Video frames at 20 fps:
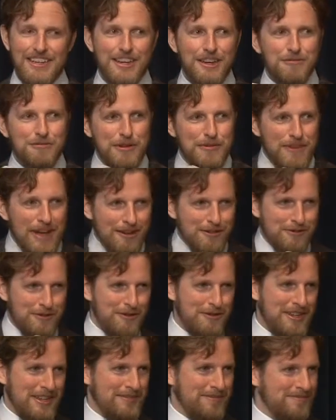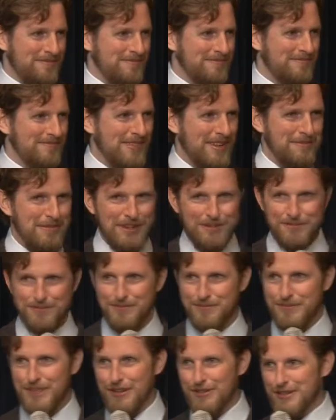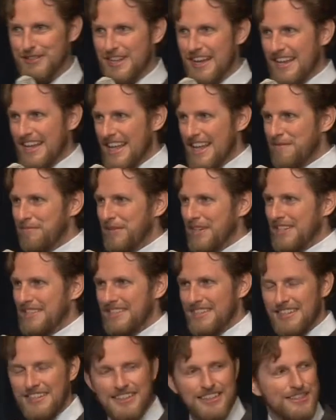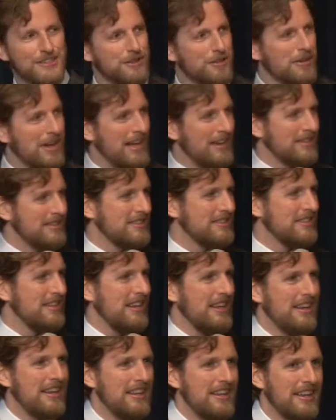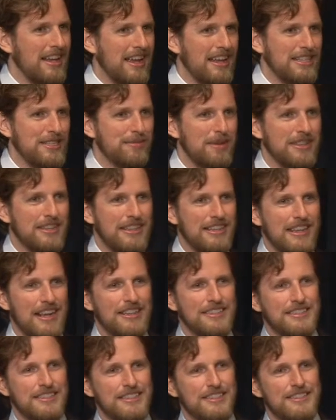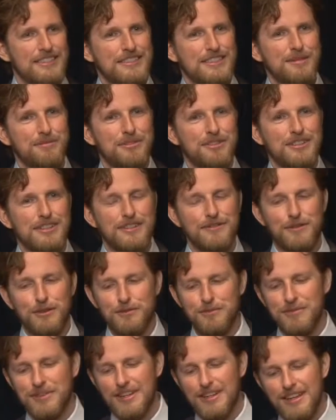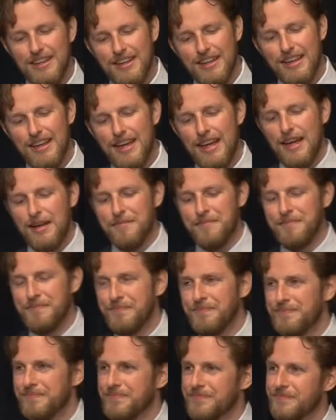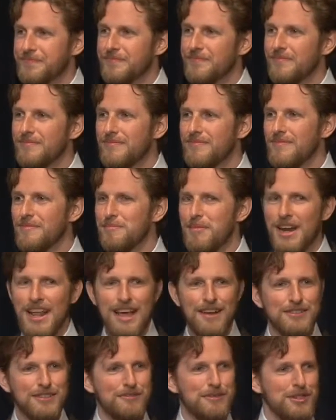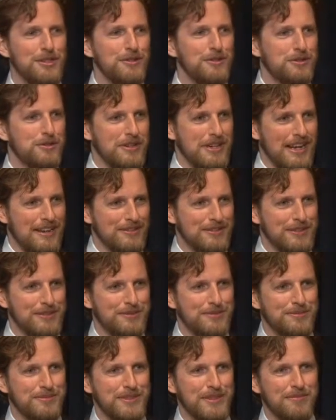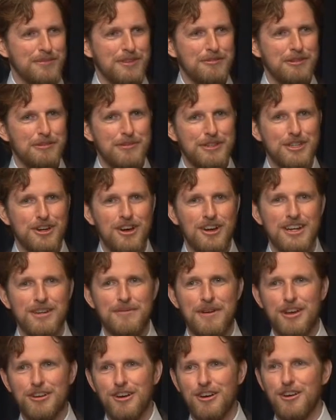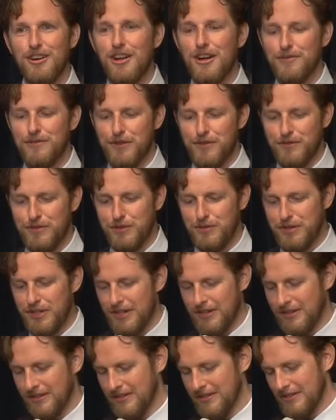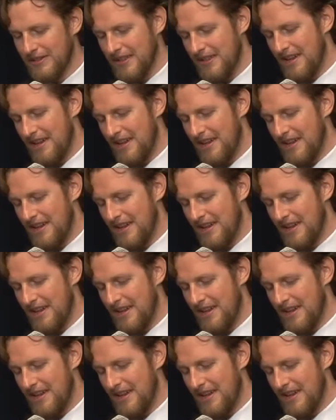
We've outgrown it. I mean, there was not an empty seat in this whole house, and I expect that downstairs is similarly full. Um, but I have something new to announce, something we've been talking about on and off for a few years.